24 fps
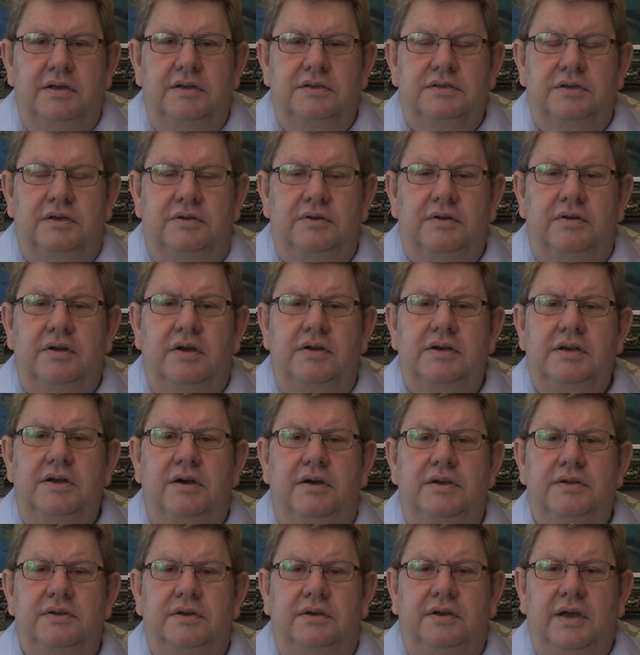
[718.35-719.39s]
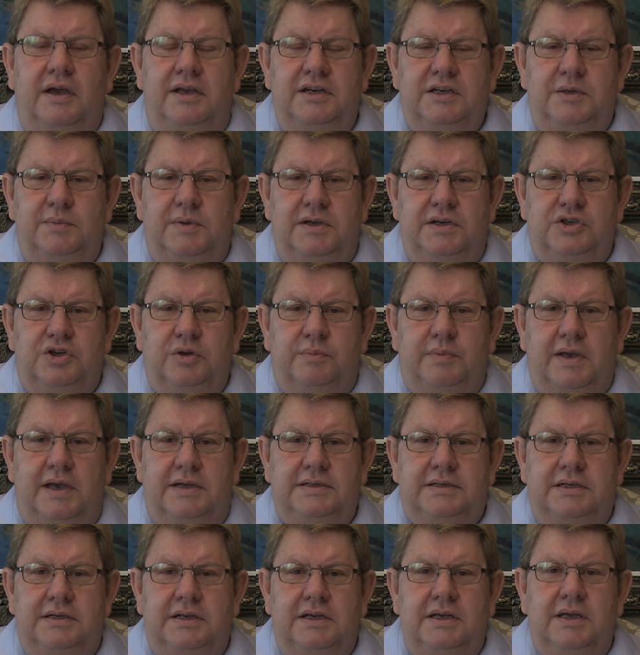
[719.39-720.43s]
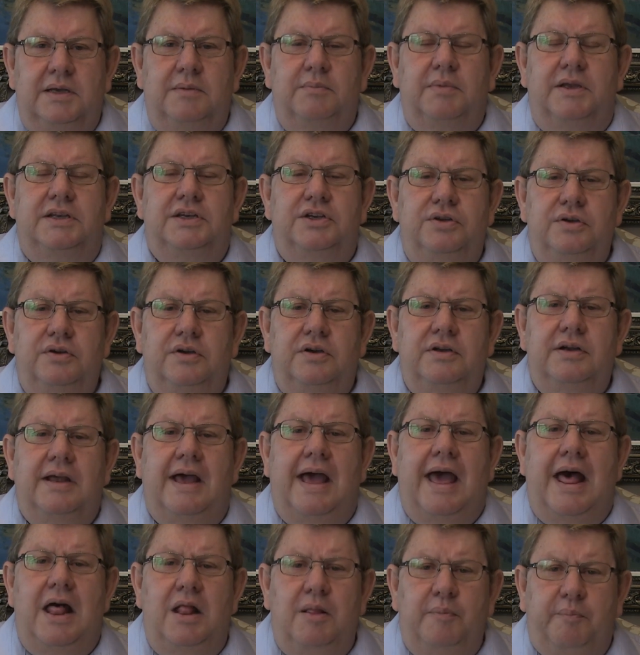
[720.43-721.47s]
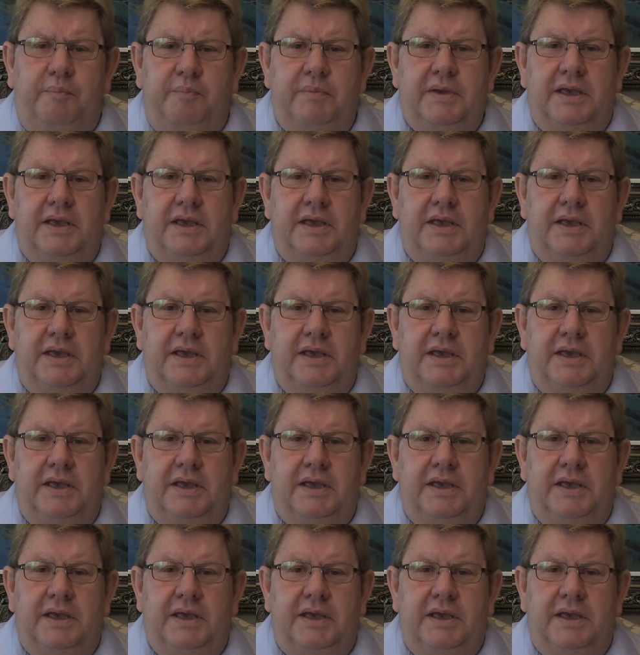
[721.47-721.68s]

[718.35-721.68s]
So not only are you going to be intubated, but you're going to help